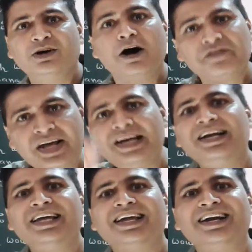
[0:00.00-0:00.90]
of an
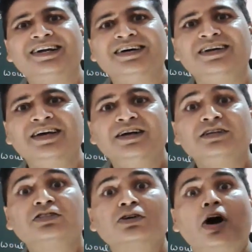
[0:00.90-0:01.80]
indicator
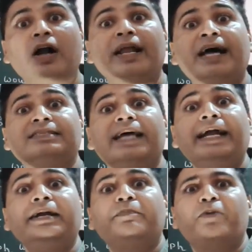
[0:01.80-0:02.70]
is called as
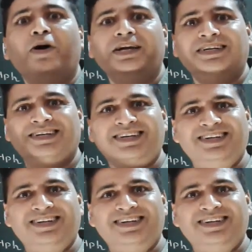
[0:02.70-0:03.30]
end point.